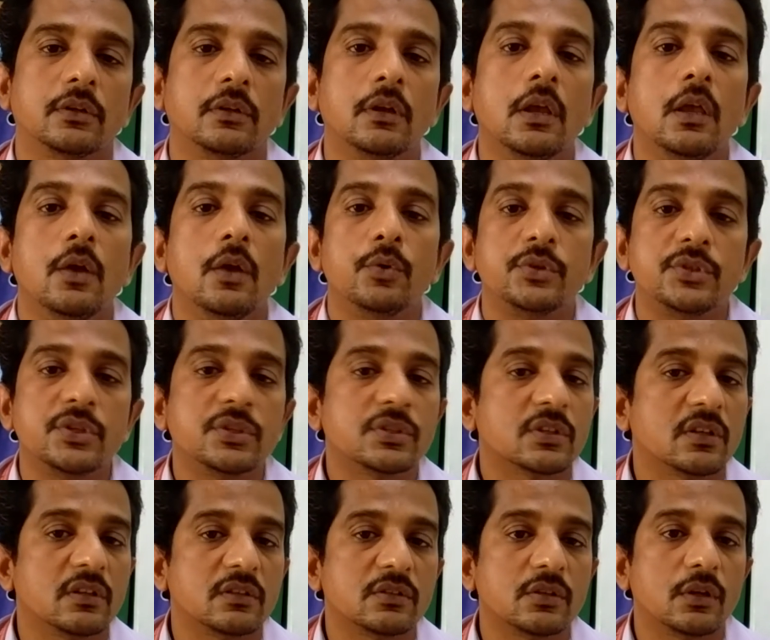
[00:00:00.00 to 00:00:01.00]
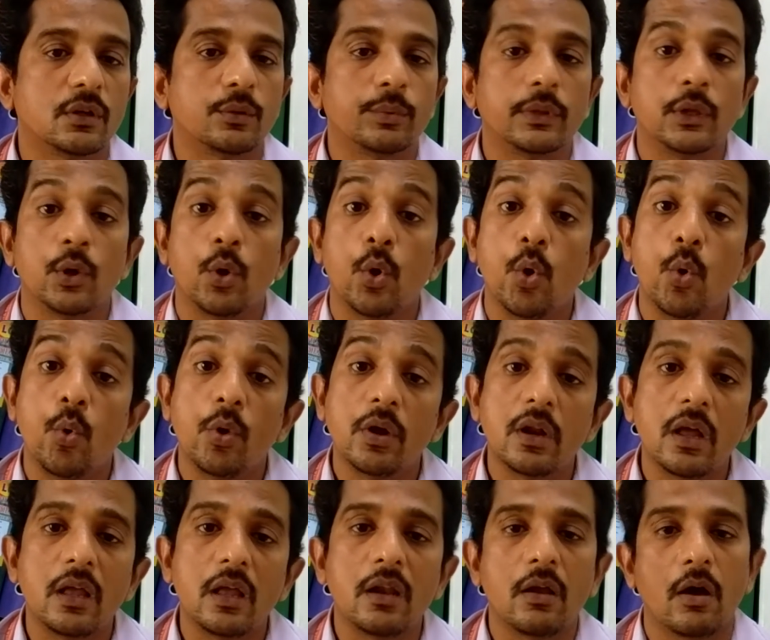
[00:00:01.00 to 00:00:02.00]
which is concerned with the
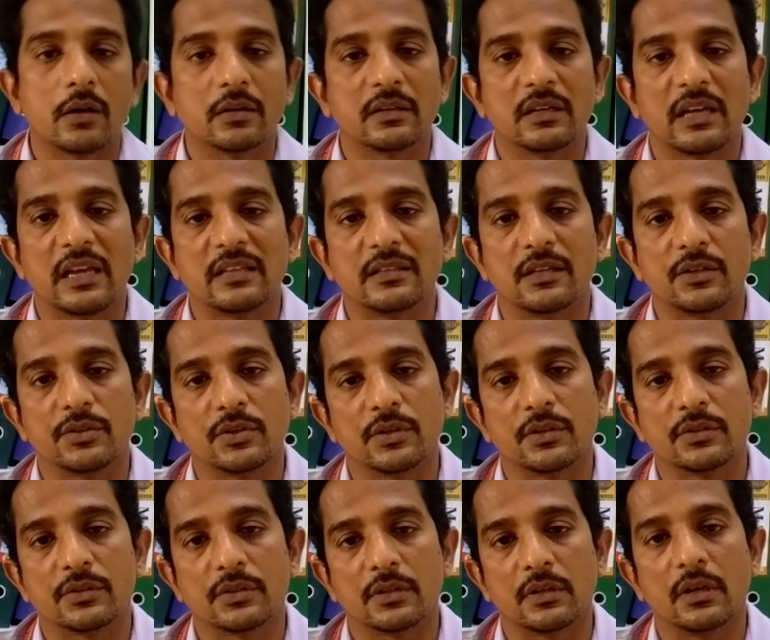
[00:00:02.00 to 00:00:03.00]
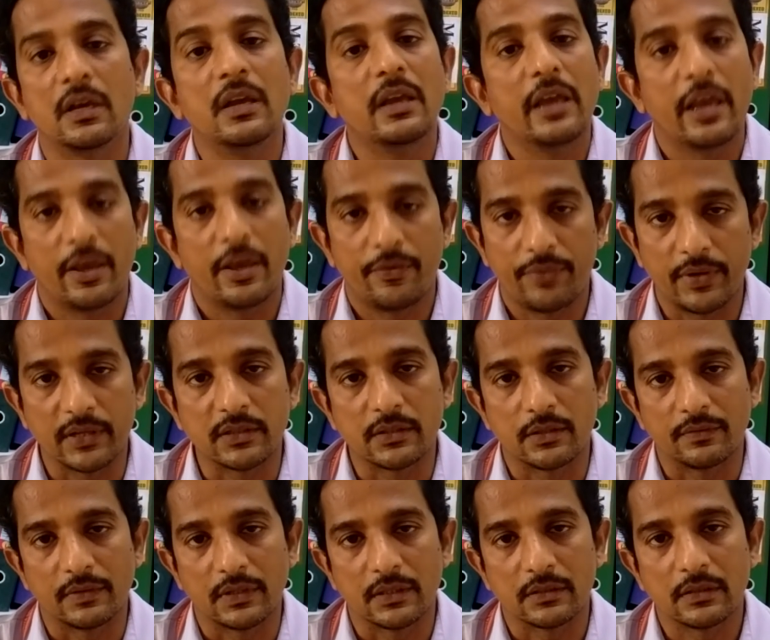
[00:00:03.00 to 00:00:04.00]
overall organization's uh,
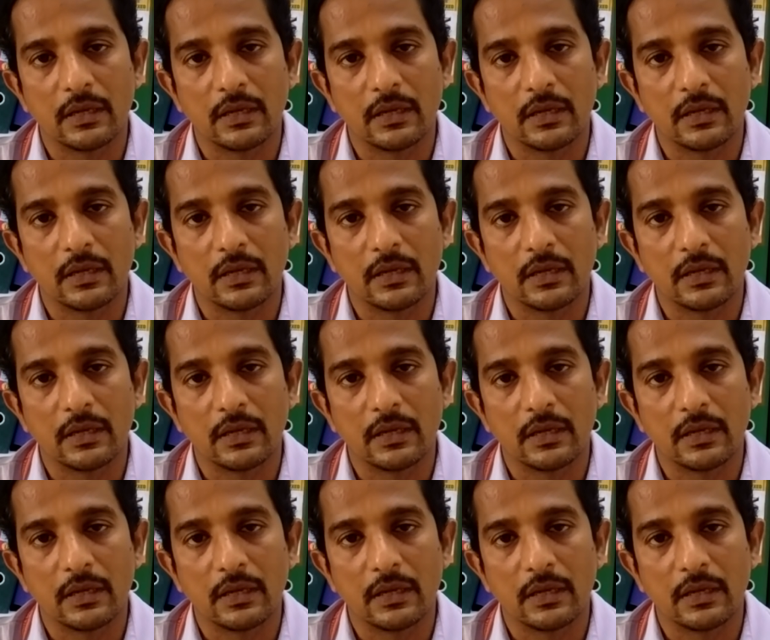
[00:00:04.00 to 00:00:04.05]
effectiveness.